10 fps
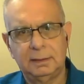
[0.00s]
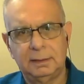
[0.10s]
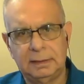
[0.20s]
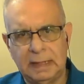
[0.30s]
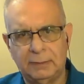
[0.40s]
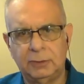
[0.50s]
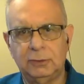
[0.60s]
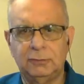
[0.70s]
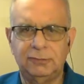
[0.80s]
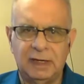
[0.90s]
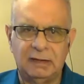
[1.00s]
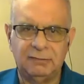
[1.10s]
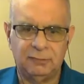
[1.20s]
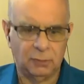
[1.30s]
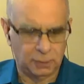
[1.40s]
Now we're going to do 5, 4.